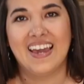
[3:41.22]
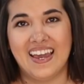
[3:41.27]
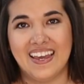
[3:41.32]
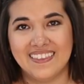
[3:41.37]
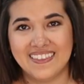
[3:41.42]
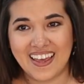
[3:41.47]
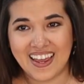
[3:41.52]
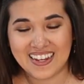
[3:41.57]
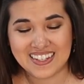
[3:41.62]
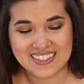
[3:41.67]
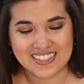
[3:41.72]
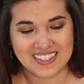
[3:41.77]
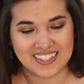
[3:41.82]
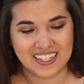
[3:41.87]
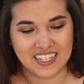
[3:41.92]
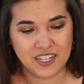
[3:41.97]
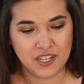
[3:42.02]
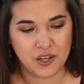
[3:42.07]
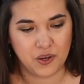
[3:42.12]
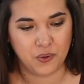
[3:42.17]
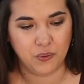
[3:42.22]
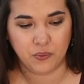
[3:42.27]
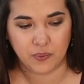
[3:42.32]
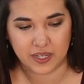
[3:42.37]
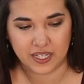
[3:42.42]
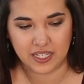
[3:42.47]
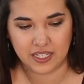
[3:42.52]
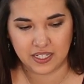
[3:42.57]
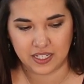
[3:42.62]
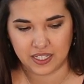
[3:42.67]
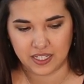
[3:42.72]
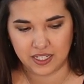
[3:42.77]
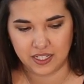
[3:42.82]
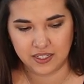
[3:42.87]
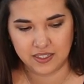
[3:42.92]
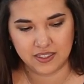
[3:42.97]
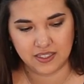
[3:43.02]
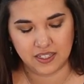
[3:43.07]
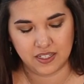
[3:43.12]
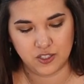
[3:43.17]
And lastly, we
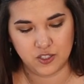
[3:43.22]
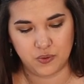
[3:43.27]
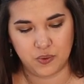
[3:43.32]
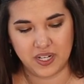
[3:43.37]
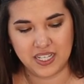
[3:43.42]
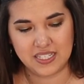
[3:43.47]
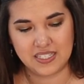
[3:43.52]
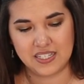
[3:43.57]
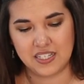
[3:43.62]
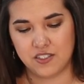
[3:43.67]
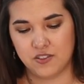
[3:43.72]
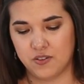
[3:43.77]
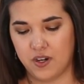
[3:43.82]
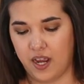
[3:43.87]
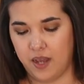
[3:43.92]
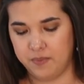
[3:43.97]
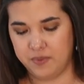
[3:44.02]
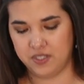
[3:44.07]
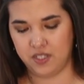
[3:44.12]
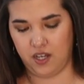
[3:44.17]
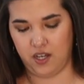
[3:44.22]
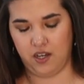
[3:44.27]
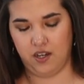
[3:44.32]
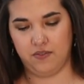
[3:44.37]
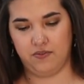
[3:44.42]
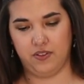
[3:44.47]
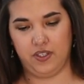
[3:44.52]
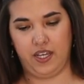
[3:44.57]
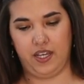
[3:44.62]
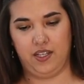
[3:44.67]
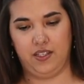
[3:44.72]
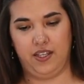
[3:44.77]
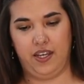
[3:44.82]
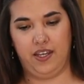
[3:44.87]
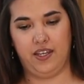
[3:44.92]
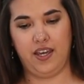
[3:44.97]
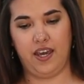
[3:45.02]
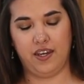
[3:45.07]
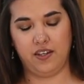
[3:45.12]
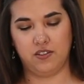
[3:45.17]
need 26 drops of Ylang
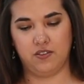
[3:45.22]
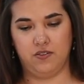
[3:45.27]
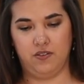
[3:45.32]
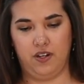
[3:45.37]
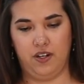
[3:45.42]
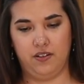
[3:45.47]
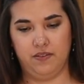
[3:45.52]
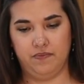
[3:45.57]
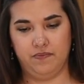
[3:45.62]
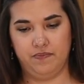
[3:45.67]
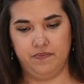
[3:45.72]
Ylang Extra.